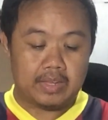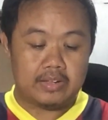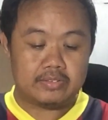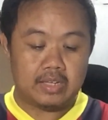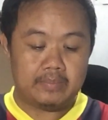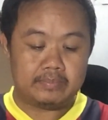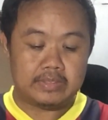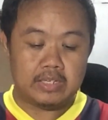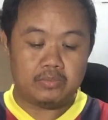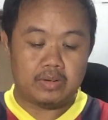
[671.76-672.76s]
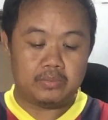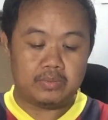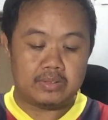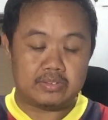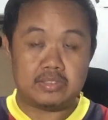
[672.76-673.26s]

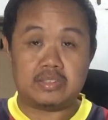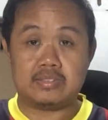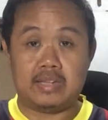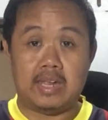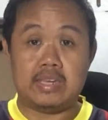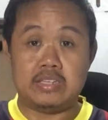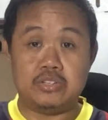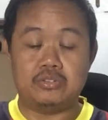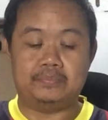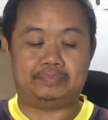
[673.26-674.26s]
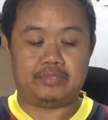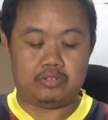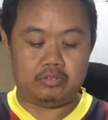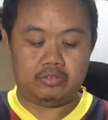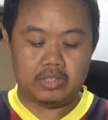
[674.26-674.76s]
SMT116NU.
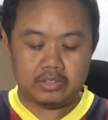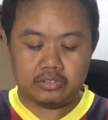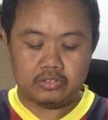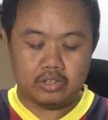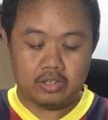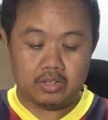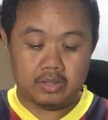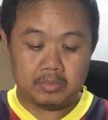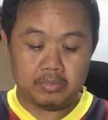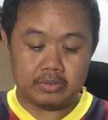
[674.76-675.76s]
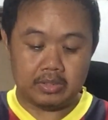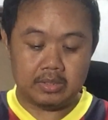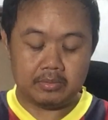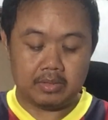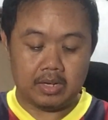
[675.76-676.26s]
So that's the model.
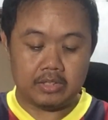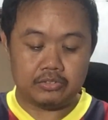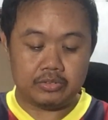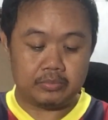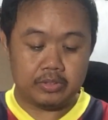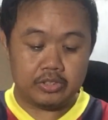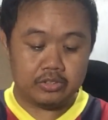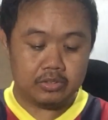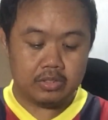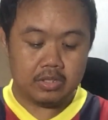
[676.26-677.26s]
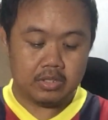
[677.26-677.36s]
Android version.